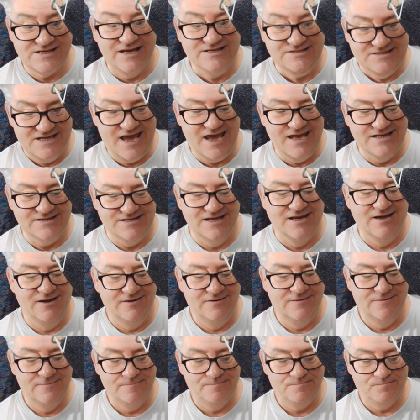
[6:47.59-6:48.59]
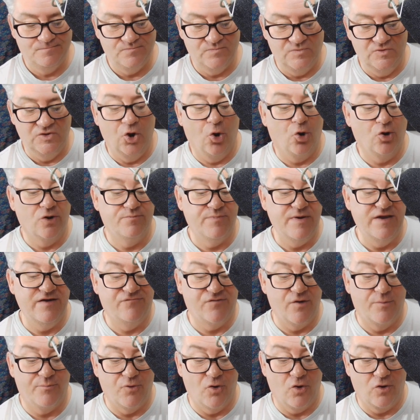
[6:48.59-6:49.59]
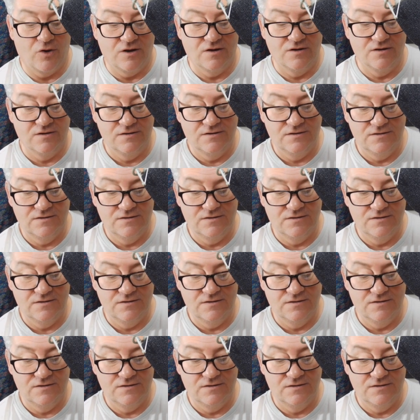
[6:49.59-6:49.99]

I did. Lord Beaverbrook.